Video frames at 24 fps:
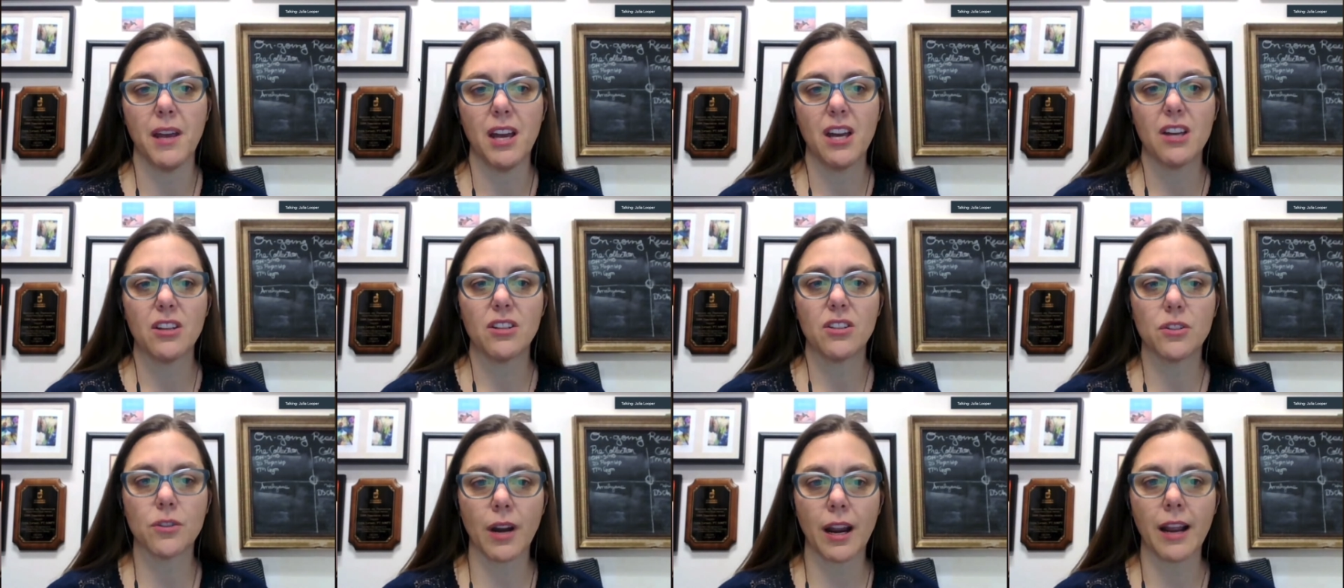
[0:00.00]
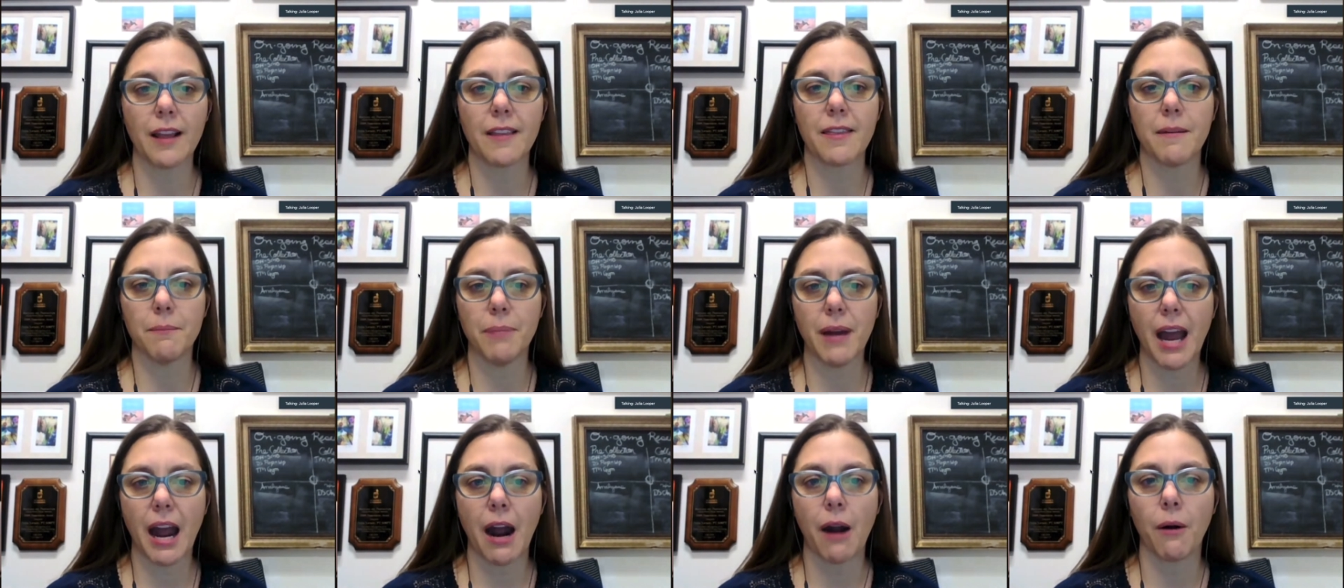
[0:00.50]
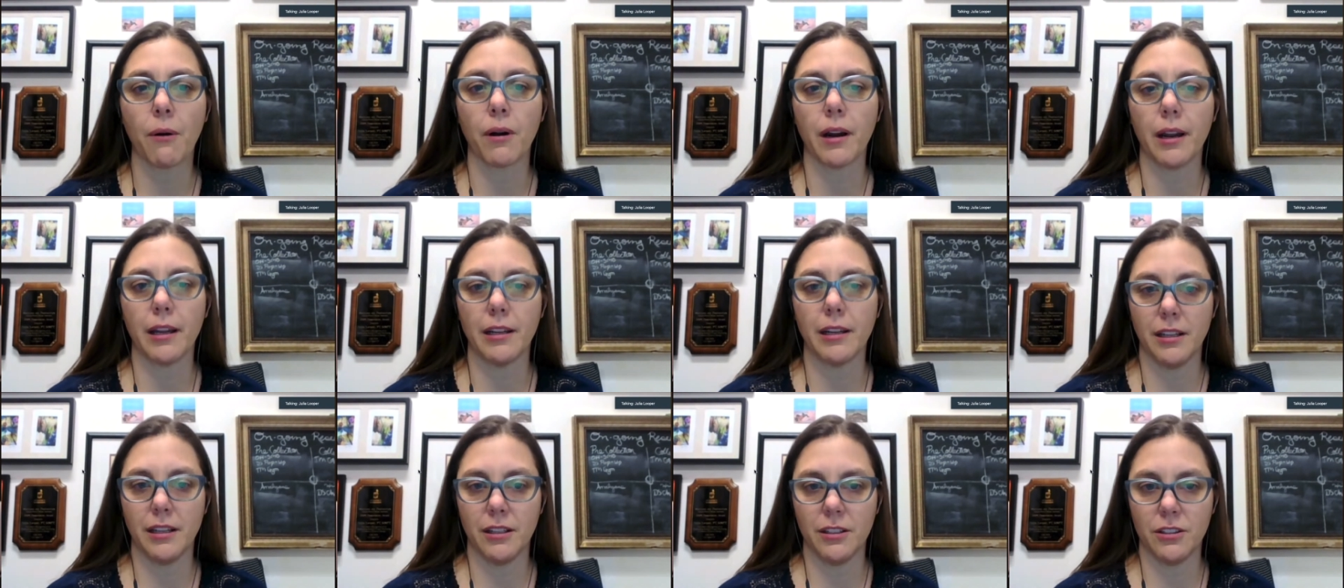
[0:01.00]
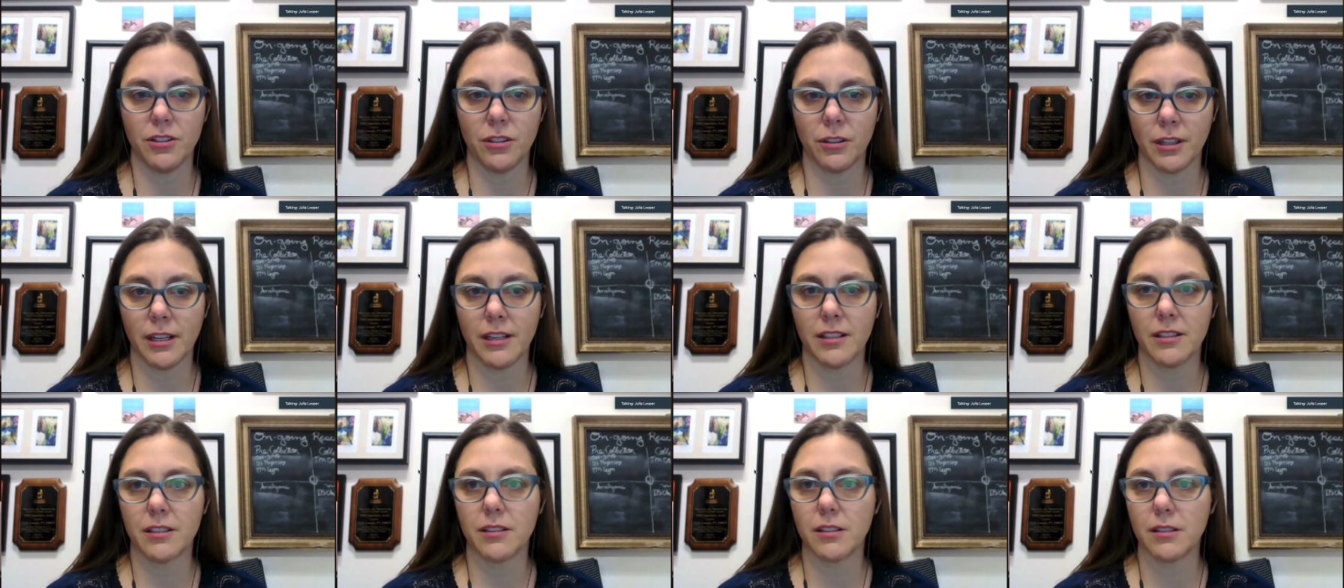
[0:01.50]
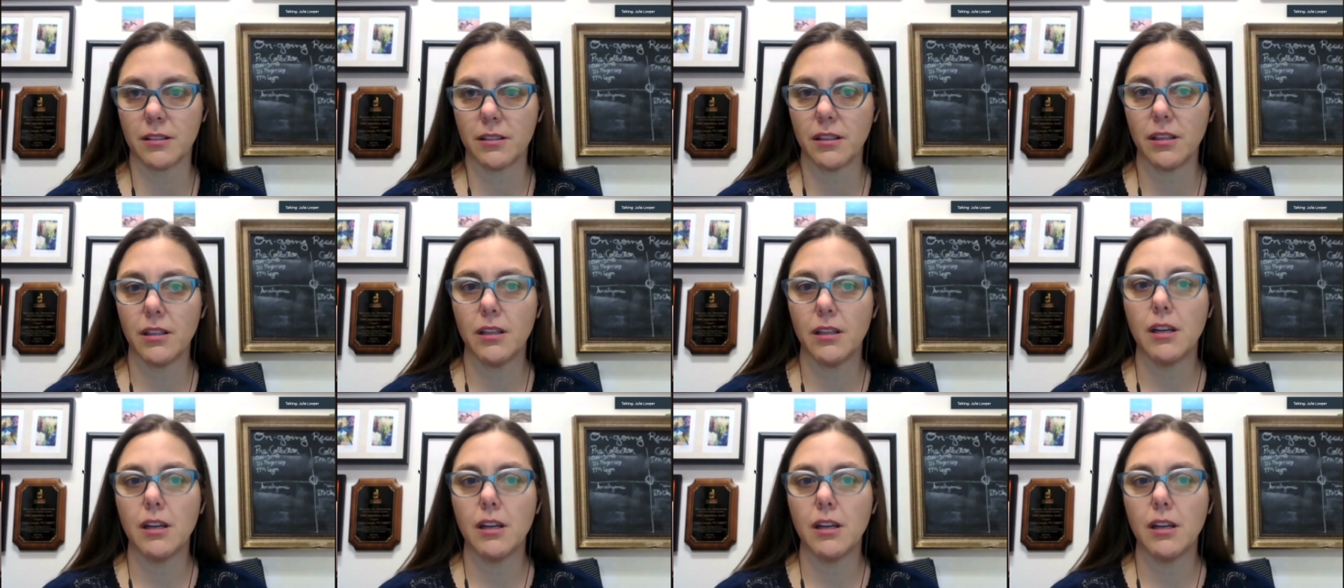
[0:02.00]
strength and power and endurance,